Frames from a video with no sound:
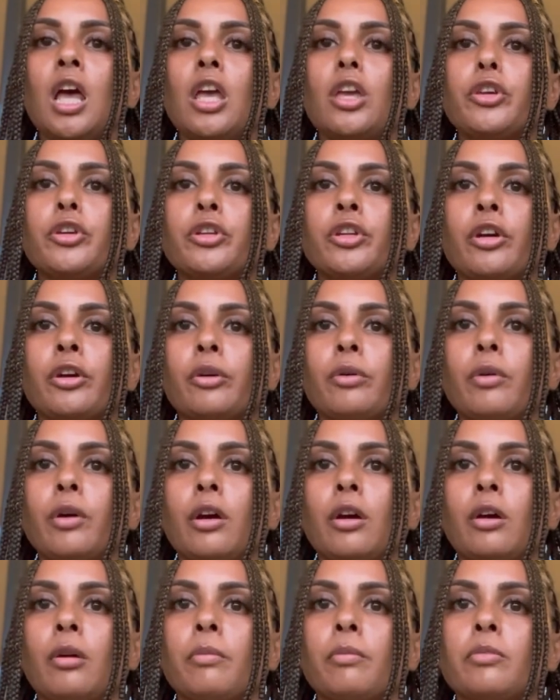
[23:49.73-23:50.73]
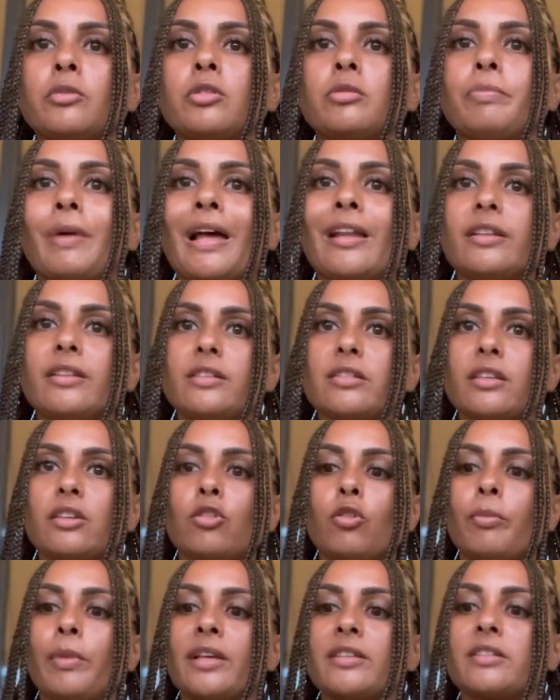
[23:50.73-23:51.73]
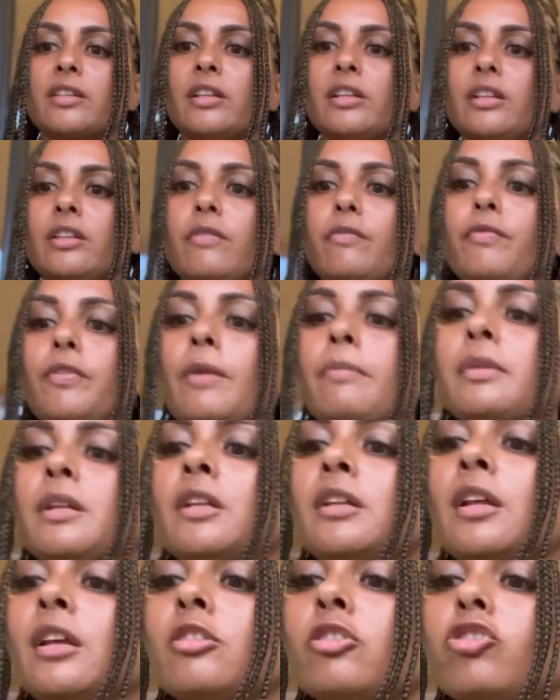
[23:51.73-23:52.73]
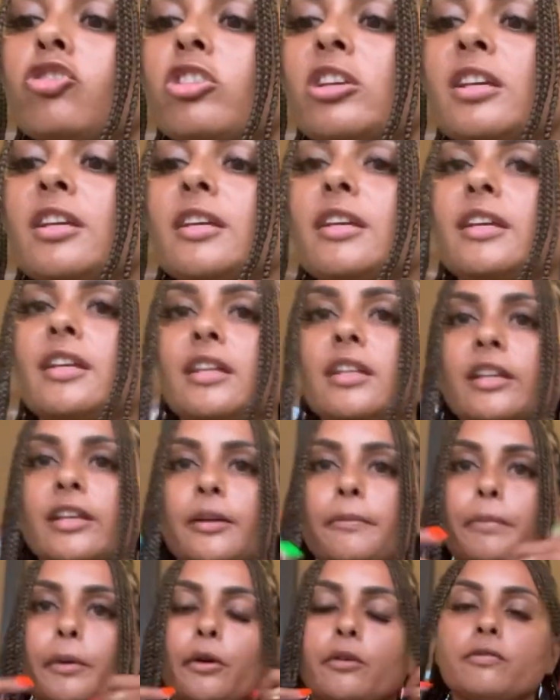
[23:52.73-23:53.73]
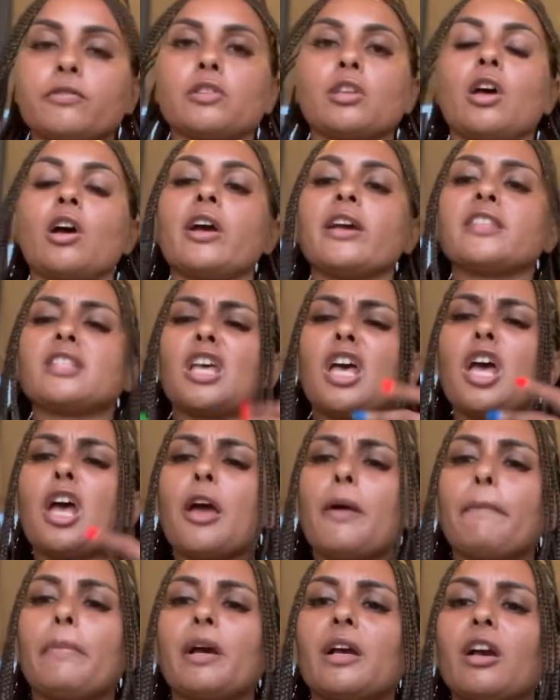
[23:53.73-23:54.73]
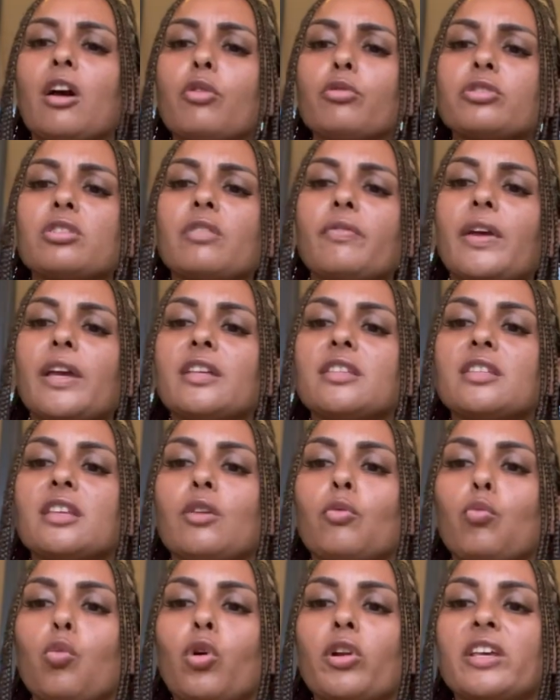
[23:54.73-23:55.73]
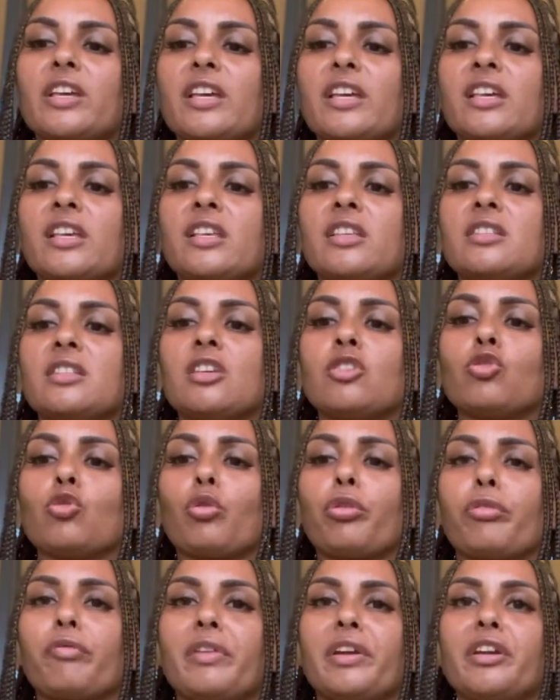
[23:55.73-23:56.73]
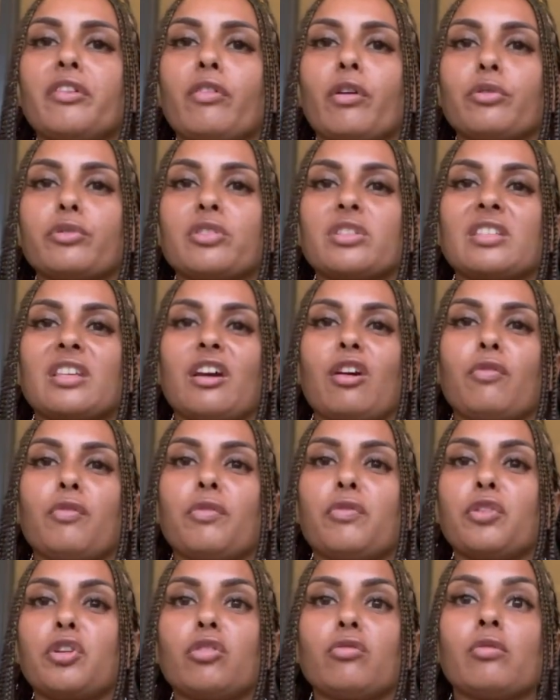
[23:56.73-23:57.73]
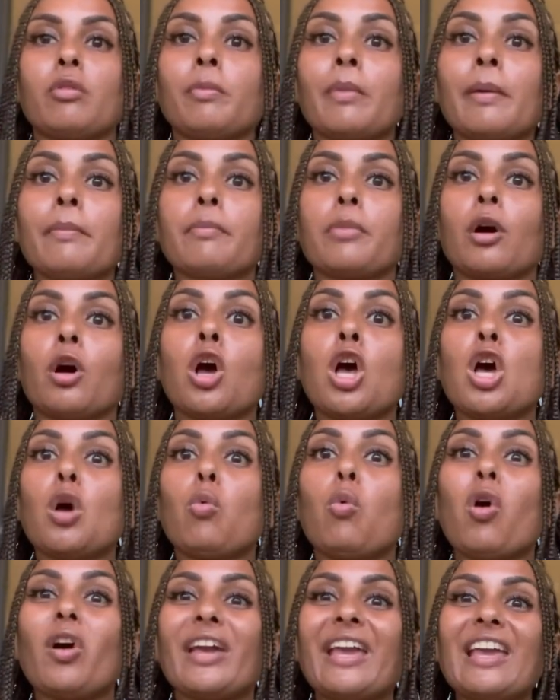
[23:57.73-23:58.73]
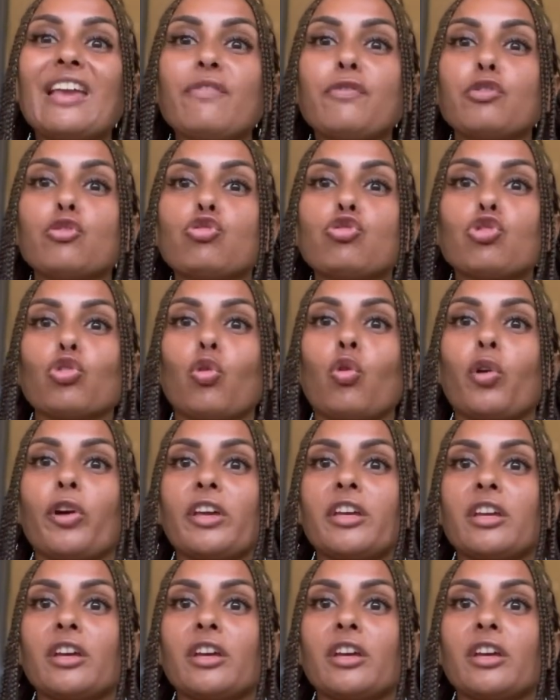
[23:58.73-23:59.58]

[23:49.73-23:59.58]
you know, balancing your masculine and feminine energy, healing both sides, but cultivating what it is in your 3-year-old self. If you can remember, what gave you joy?